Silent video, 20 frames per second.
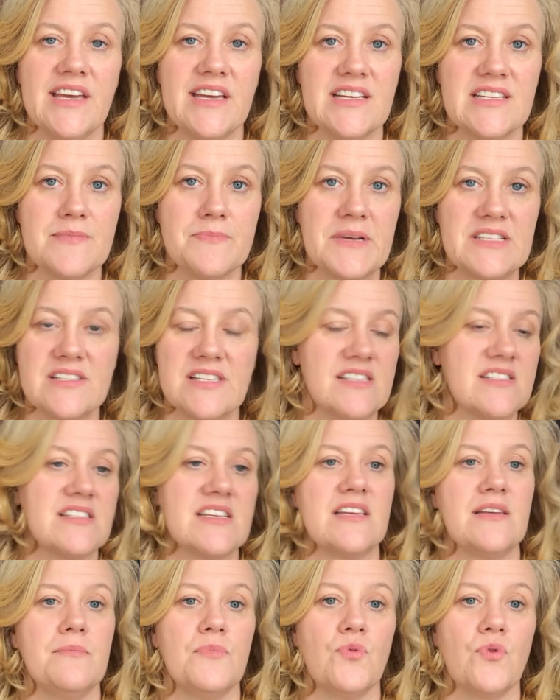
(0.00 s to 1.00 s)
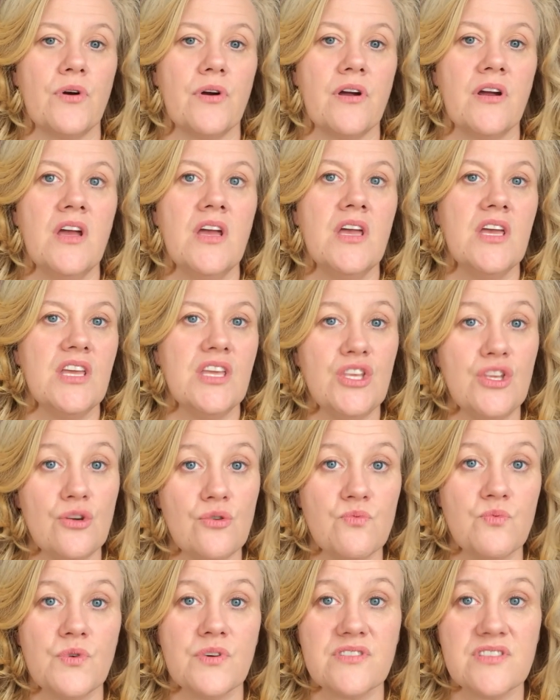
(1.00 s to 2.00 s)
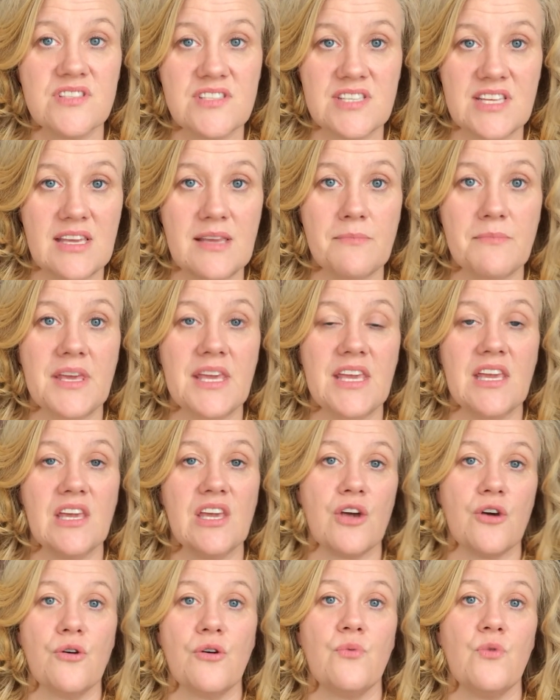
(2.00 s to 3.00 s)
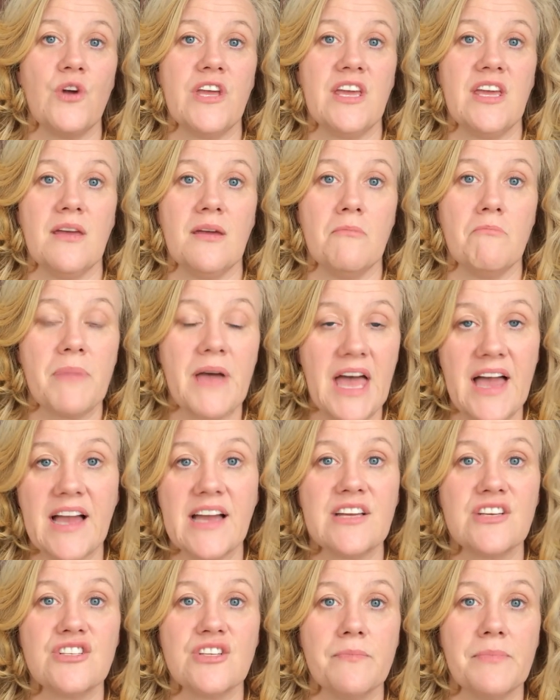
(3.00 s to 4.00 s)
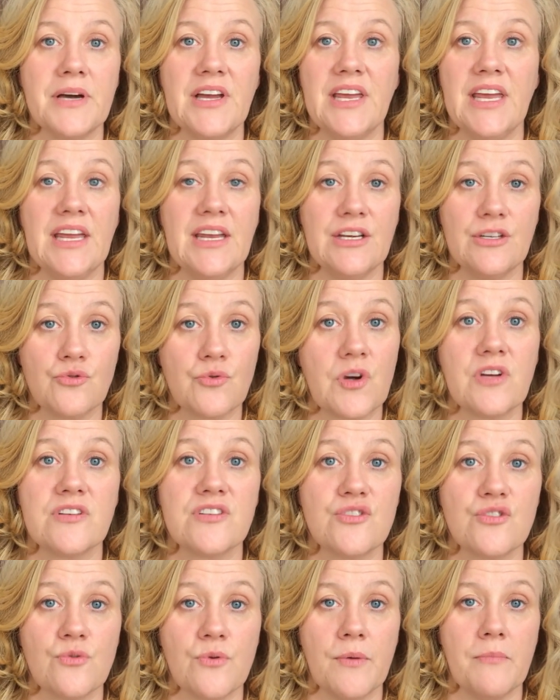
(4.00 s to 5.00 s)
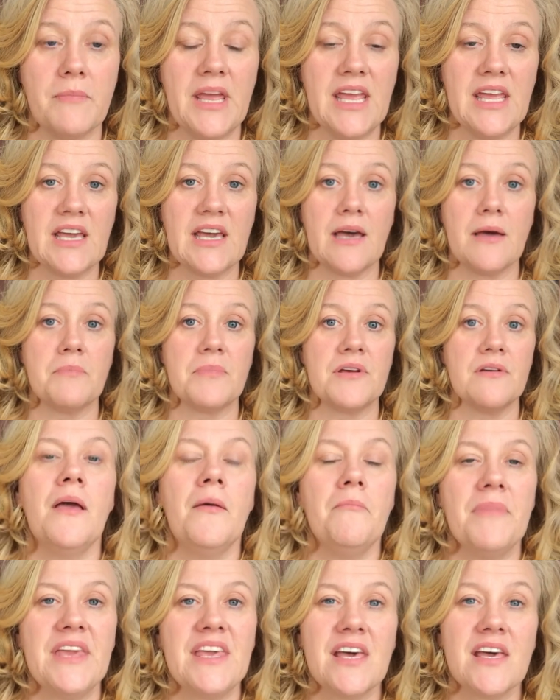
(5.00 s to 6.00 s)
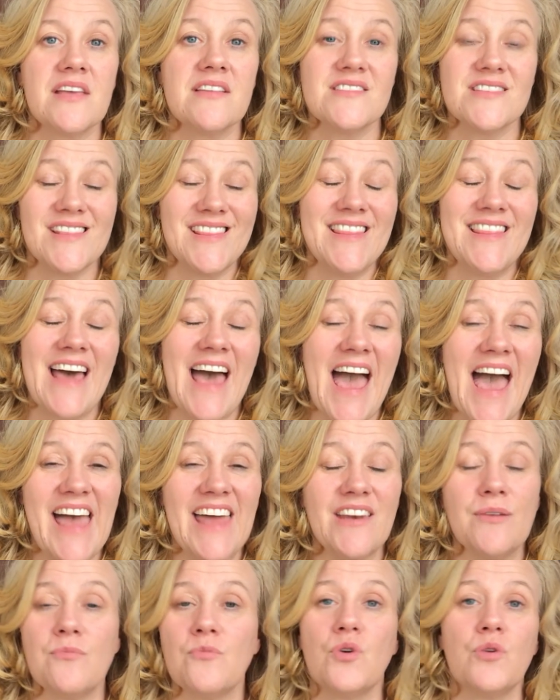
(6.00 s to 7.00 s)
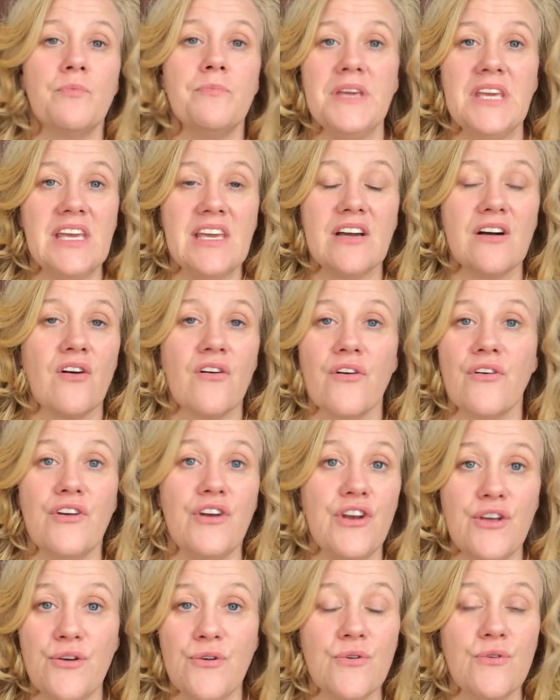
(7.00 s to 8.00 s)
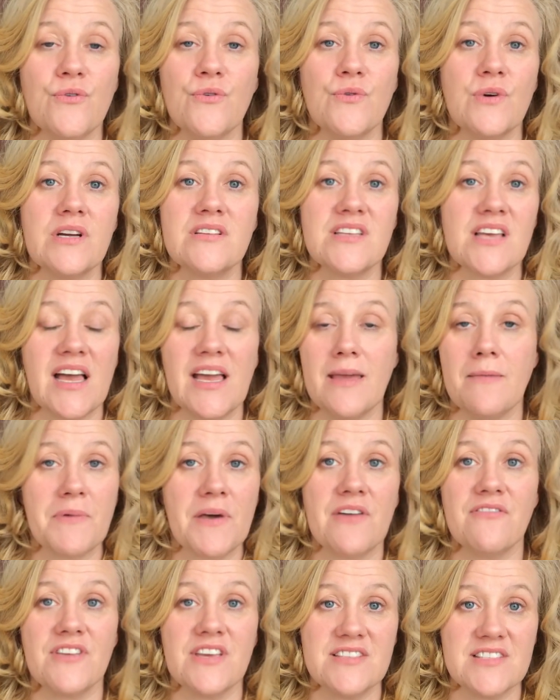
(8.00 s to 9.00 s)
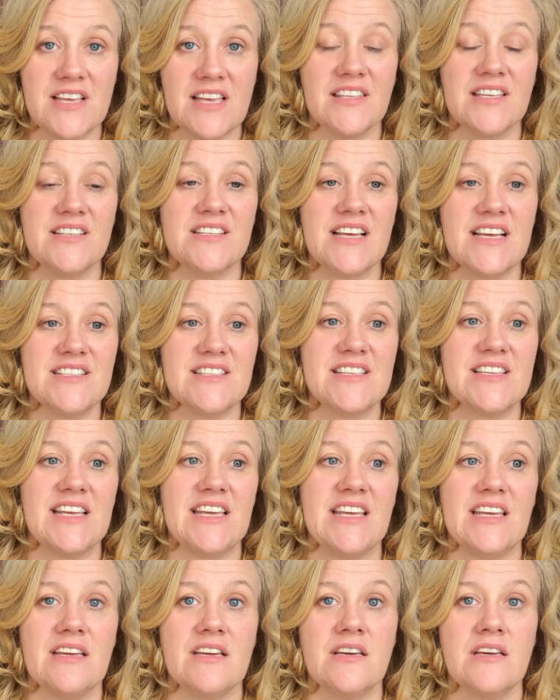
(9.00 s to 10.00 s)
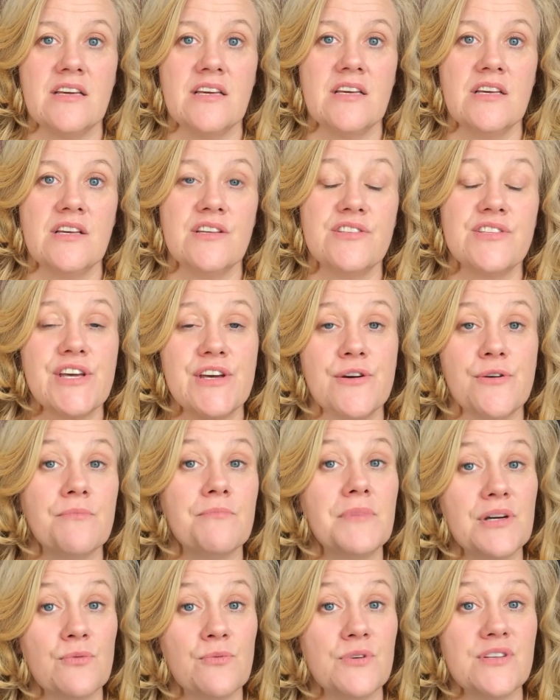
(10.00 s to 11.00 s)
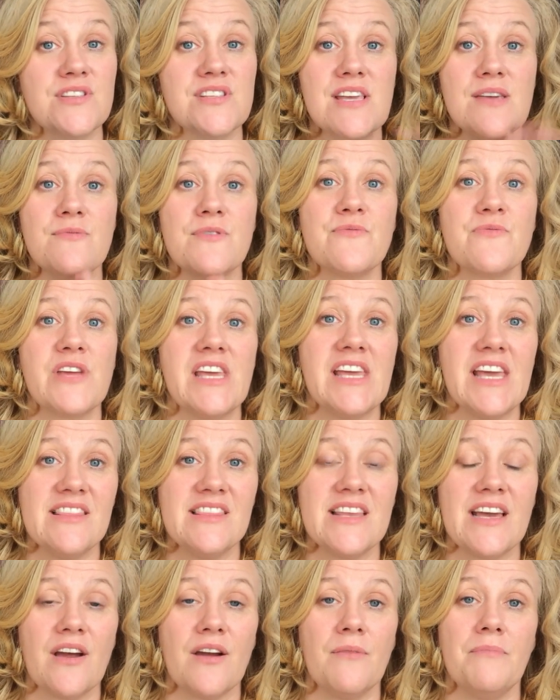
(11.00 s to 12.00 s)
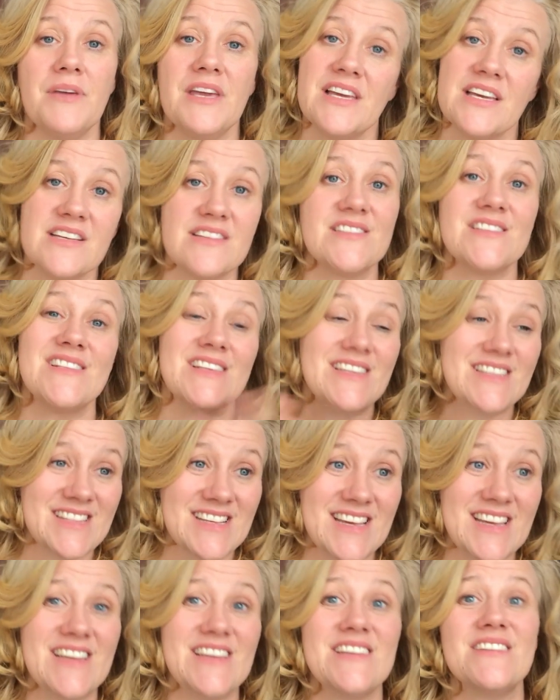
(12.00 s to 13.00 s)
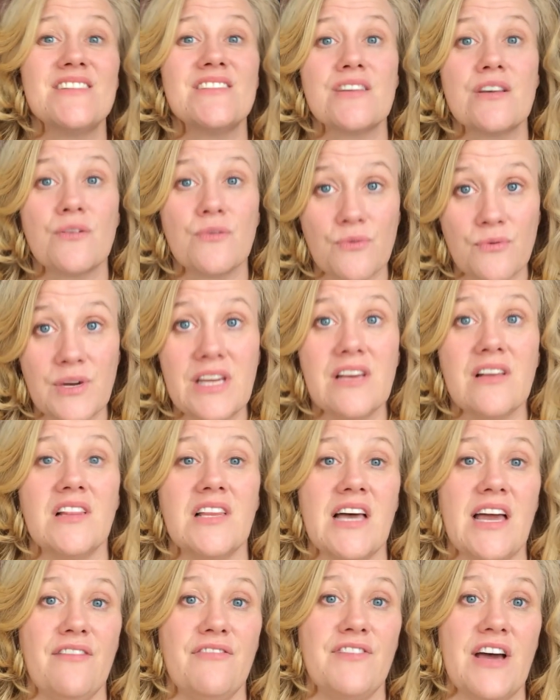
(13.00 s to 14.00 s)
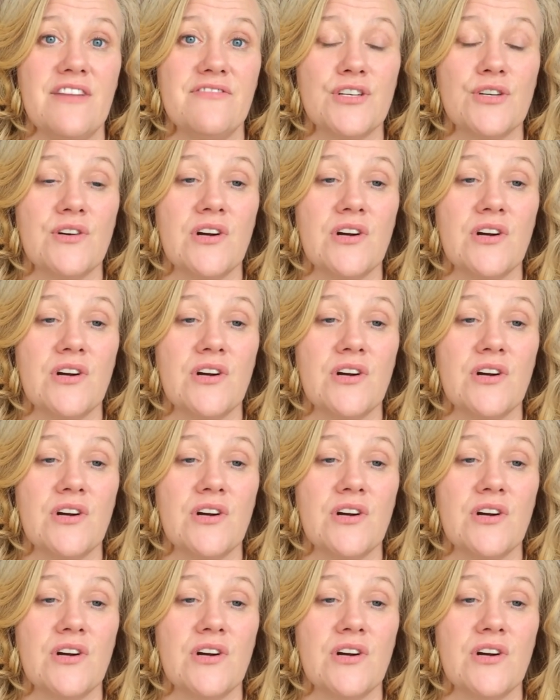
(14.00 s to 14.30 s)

expenses anymore. You will see me going back to buying drugstore makeup because that will be our new type of gazelle intensity. So, but we'll see when we get there because this is real life after